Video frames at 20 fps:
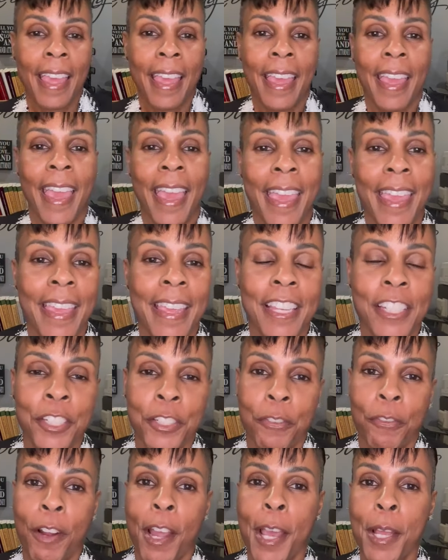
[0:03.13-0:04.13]
Hey,
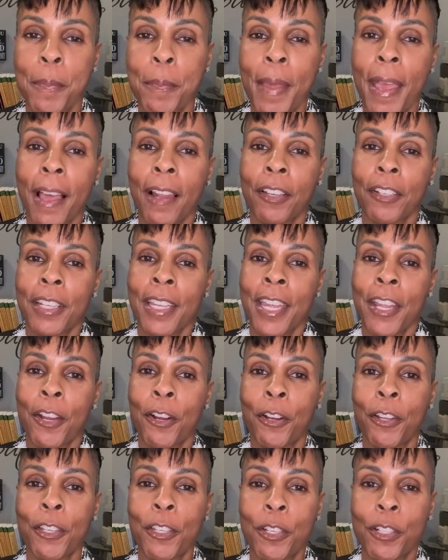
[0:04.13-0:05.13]
Sharon Ballard here,
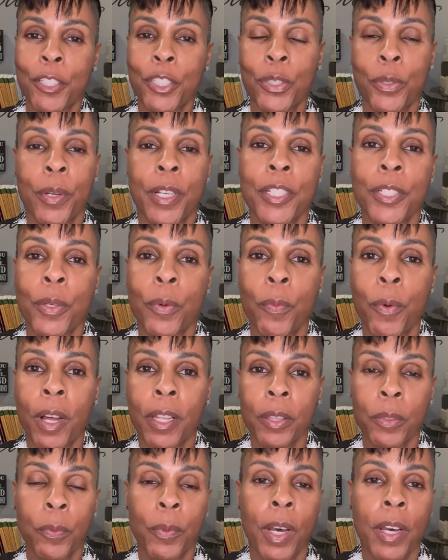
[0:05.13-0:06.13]
your Georgia
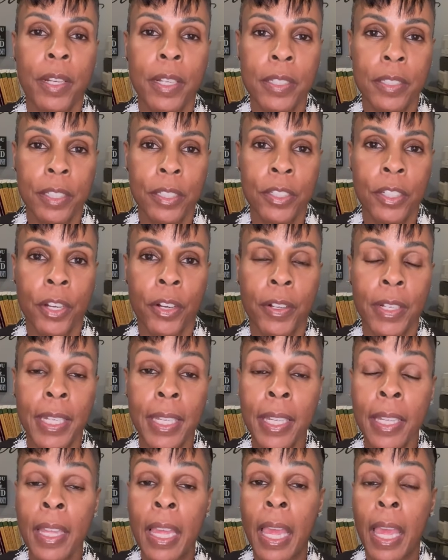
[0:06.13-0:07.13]
Wealth Wellness
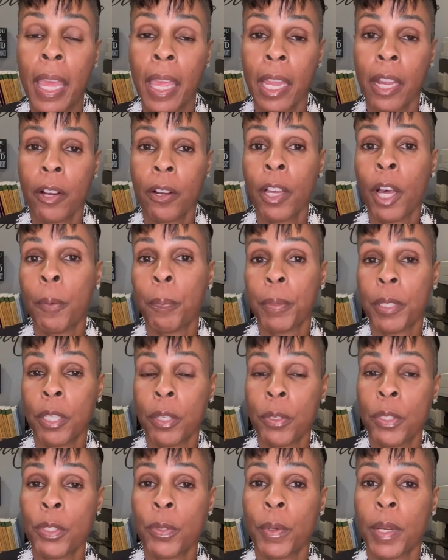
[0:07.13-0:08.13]
Attorney, here helping you
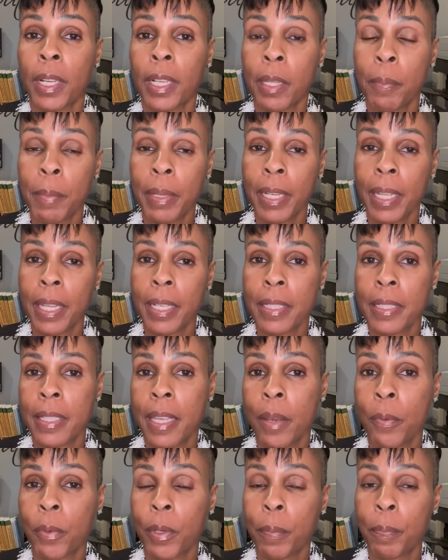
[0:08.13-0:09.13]
to eliminate
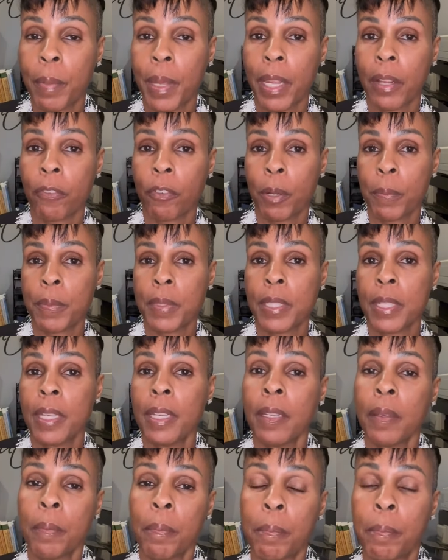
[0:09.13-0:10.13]
debt with bankruptcy,
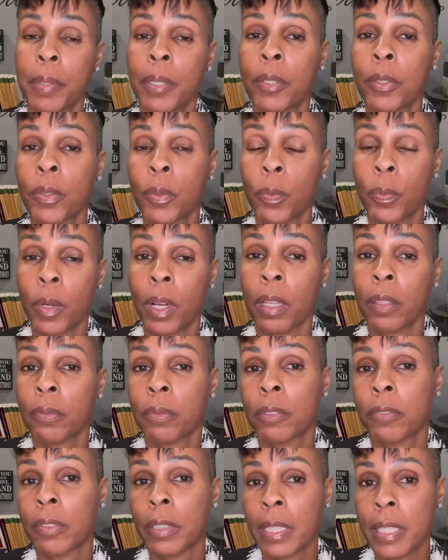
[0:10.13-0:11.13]
build wealth
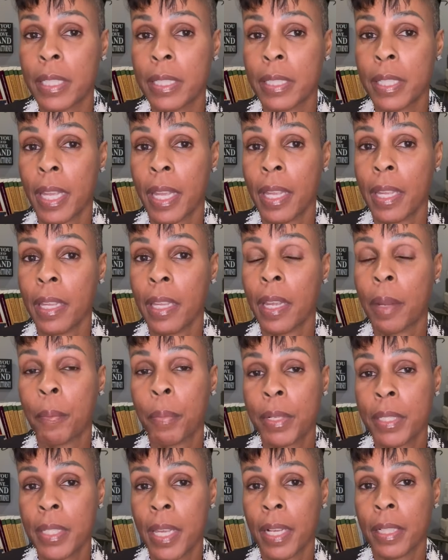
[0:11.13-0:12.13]
with real estate, and
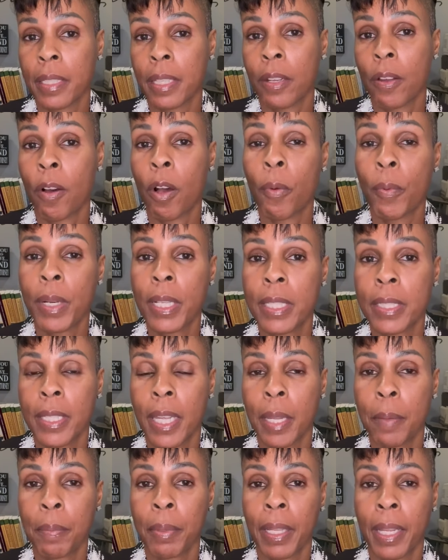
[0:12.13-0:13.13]
protect it all with
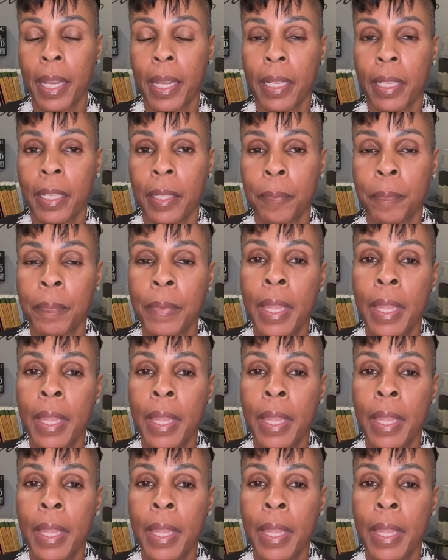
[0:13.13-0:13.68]
estate planning.